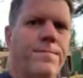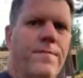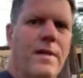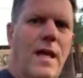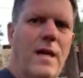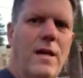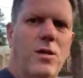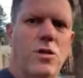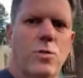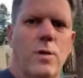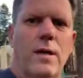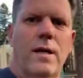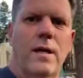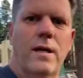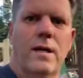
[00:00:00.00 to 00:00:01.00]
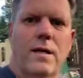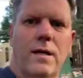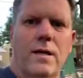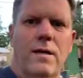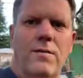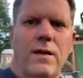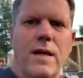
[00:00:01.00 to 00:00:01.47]
anyhow, I just wanted to
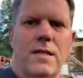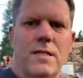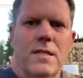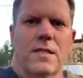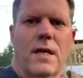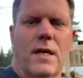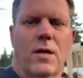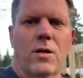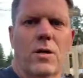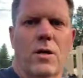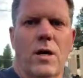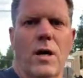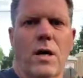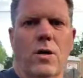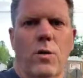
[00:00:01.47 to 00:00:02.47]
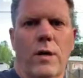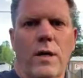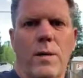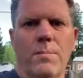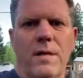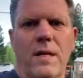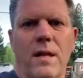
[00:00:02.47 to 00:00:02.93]
give you guys this kind of quick
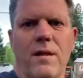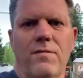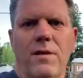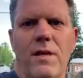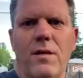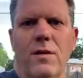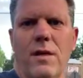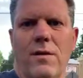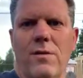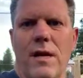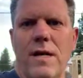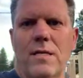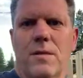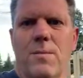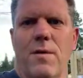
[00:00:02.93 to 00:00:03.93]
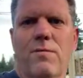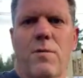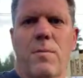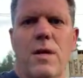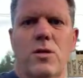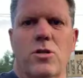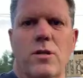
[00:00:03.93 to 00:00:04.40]
update on the video, give you guys some
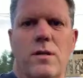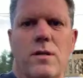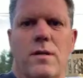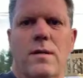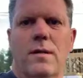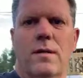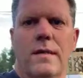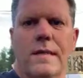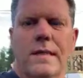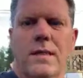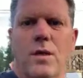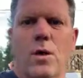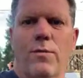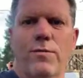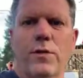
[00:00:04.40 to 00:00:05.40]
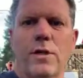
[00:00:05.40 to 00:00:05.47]
information, and hopefully you